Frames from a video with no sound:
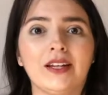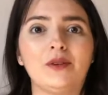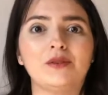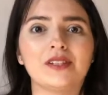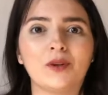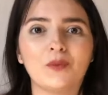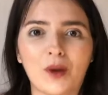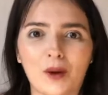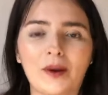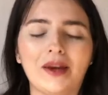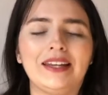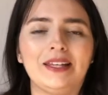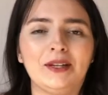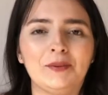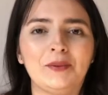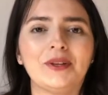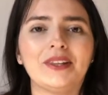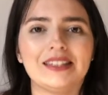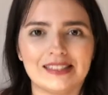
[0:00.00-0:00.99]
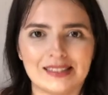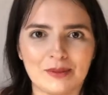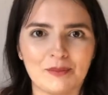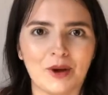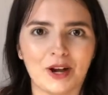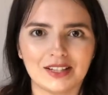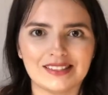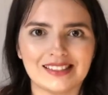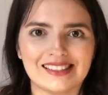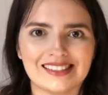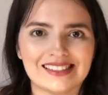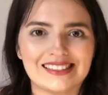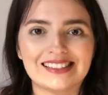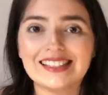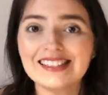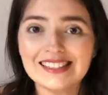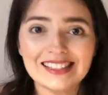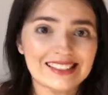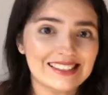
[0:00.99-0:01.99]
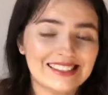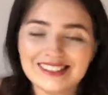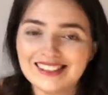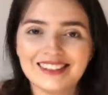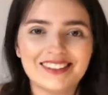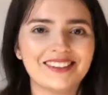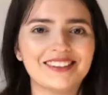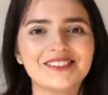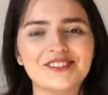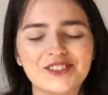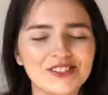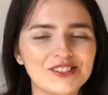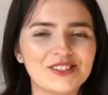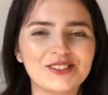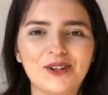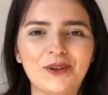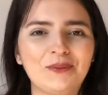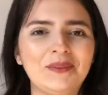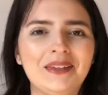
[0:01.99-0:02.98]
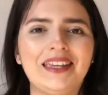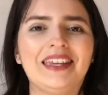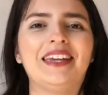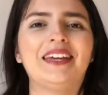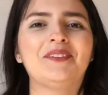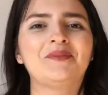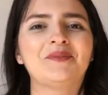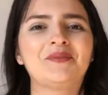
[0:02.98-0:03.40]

I was like, wow, I need to put this in the boxes because it's just so me.